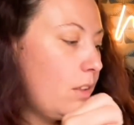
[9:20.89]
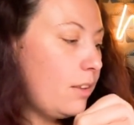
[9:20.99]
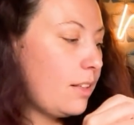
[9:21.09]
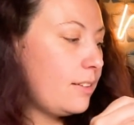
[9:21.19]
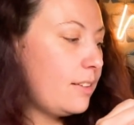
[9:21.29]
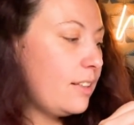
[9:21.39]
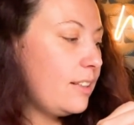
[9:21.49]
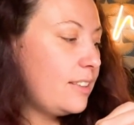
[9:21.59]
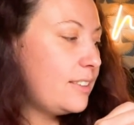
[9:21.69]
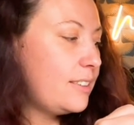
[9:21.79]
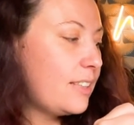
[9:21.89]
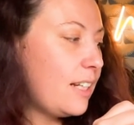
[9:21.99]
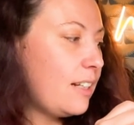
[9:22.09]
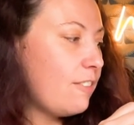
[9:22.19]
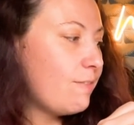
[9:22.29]
the
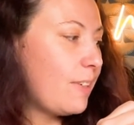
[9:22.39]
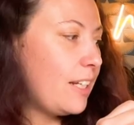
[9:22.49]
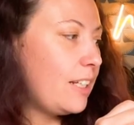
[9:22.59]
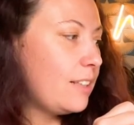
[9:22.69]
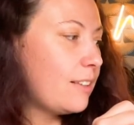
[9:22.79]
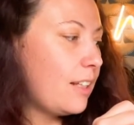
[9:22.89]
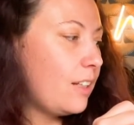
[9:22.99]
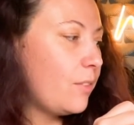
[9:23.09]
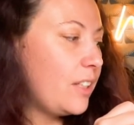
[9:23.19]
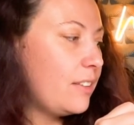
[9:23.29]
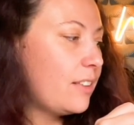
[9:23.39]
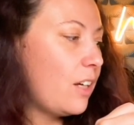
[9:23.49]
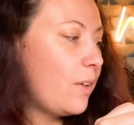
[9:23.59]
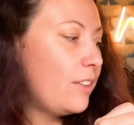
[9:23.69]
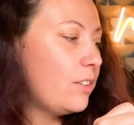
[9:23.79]
extent of my exciting week.
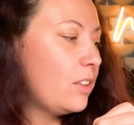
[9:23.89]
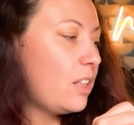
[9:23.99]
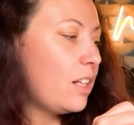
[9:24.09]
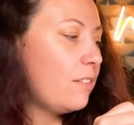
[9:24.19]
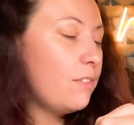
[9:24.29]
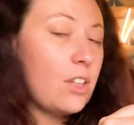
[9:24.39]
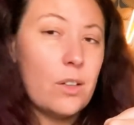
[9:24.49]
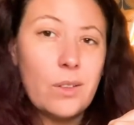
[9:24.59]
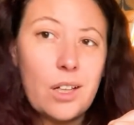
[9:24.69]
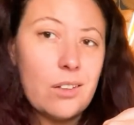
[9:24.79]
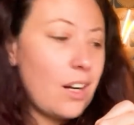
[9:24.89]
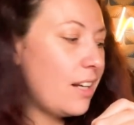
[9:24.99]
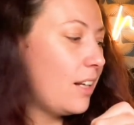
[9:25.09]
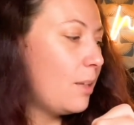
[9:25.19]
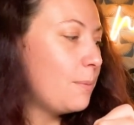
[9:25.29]
So I sold a lot of low dollar
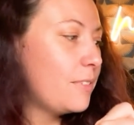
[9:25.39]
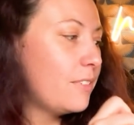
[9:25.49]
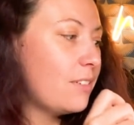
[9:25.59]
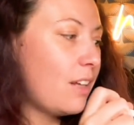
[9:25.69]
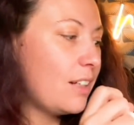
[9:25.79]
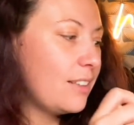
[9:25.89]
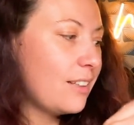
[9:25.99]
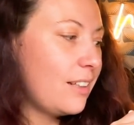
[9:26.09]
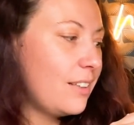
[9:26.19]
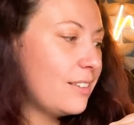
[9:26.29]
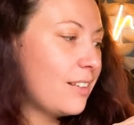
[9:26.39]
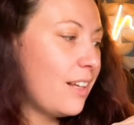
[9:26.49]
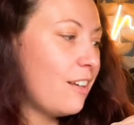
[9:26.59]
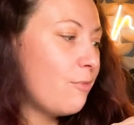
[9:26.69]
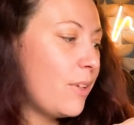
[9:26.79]
items, not exciting
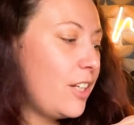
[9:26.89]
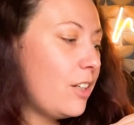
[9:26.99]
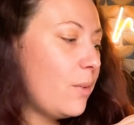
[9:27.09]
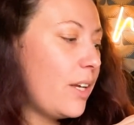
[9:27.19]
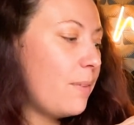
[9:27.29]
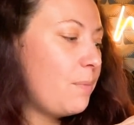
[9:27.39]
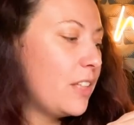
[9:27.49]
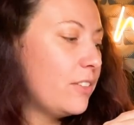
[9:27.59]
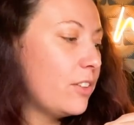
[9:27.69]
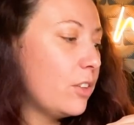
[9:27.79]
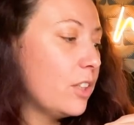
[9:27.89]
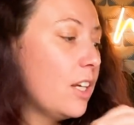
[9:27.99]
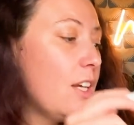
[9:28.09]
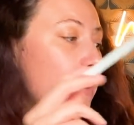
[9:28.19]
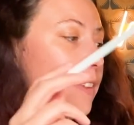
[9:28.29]
stuff, but you know what? It sold.
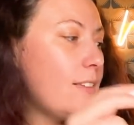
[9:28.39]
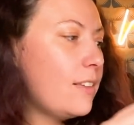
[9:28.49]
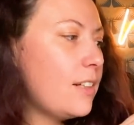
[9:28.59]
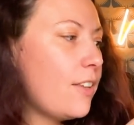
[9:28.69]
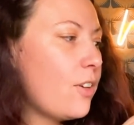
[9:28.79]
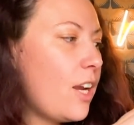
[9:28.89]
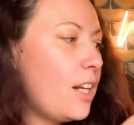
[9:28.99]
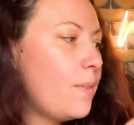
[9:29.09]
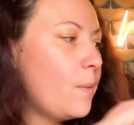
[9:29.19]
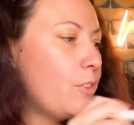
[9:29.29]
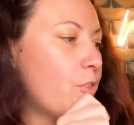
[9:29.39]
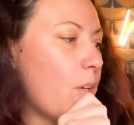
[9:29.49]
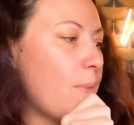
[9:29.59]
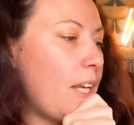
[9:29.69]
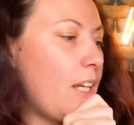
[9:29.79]
This is another item that was
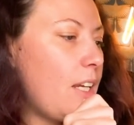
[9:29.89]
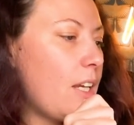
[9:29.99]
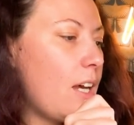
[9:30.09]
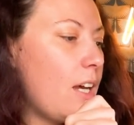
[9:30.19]
from a